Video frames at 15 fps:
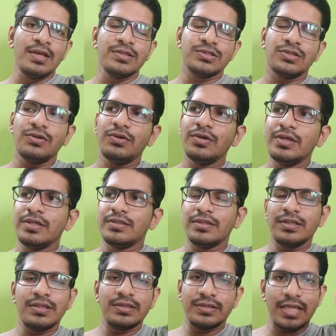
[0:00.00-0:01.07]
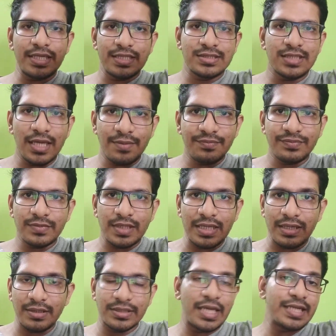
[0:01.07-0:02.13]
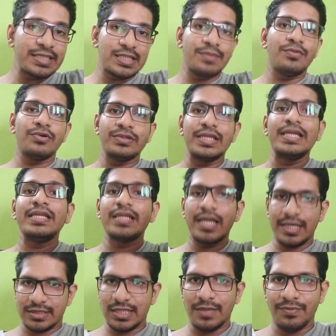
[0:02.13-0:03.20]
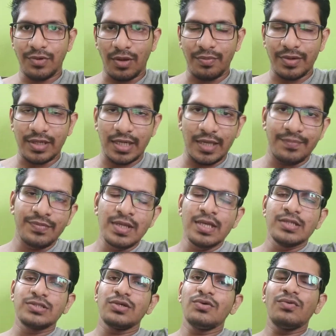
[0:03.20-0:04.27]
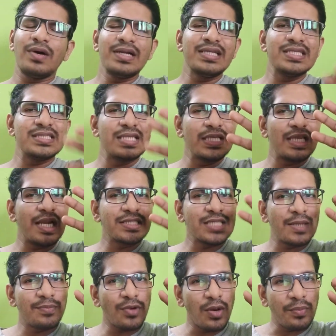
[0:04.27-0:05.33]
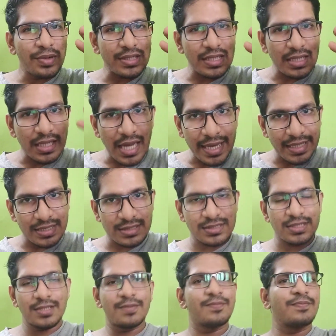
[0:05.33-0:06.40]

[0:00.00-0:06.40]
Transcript: So that is about the intellectual property. So what is intellectual property rights?